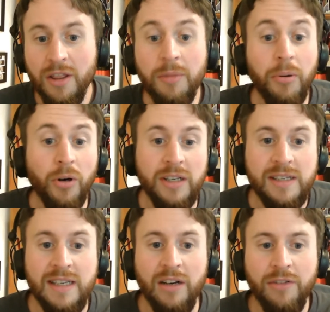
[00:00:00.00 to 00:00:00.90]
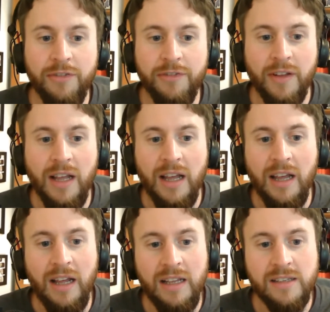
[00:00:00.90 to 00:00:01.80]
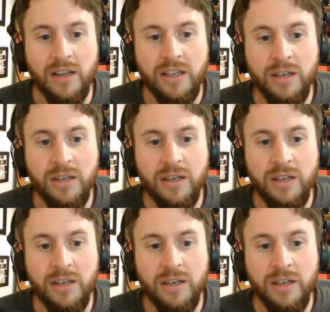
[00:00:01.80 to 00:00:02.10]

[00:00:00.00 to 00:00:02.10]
The board itself, as I